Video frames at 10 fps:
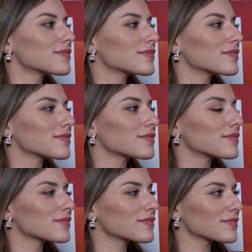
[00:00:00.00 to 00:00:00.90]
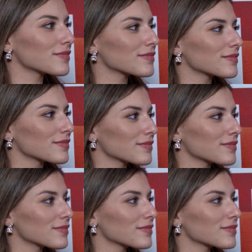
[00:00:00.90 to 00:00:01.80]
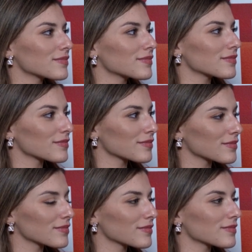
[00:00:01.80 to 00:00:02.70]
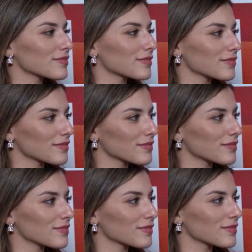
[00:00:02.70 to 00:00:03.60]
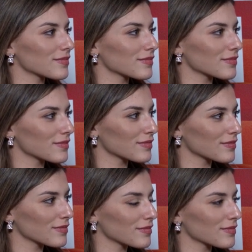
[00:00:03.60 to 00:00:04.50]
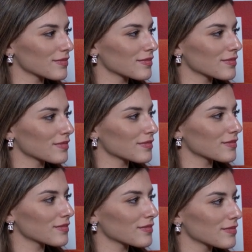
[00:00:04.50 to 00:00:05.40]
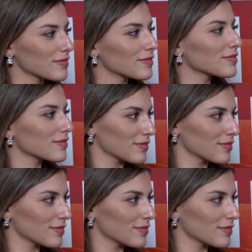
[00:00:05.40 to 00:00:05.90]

The person shown says nothing.